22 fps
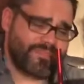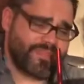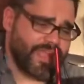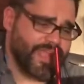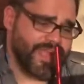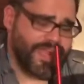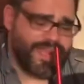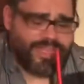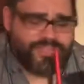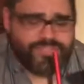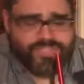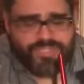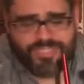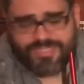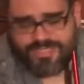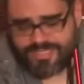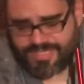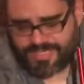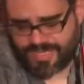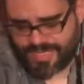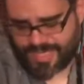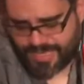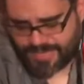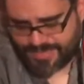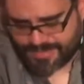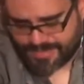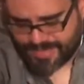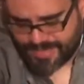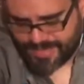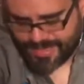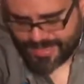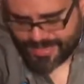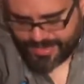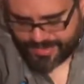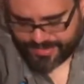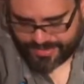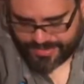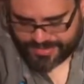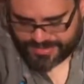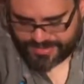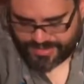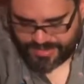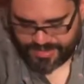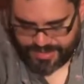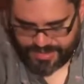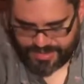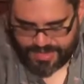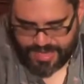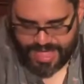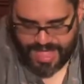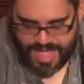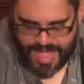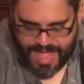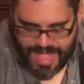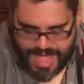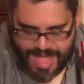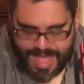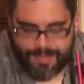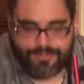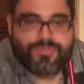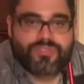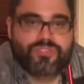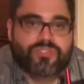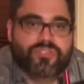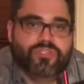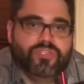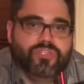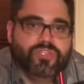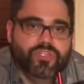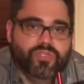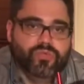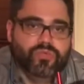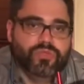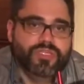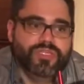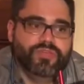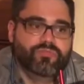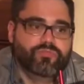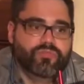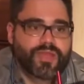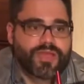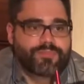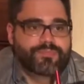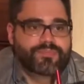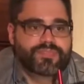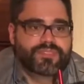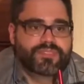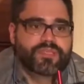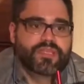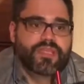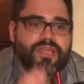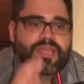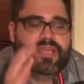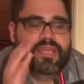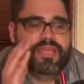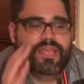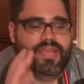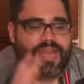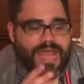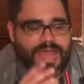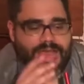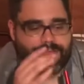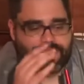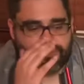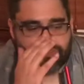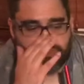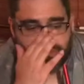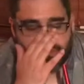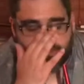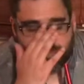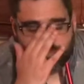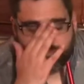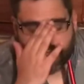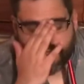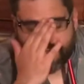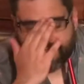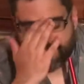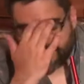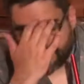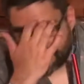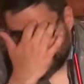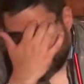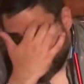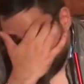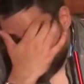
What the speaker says: And as you can see, guys, this thing absolutely rips. It absolutely rips.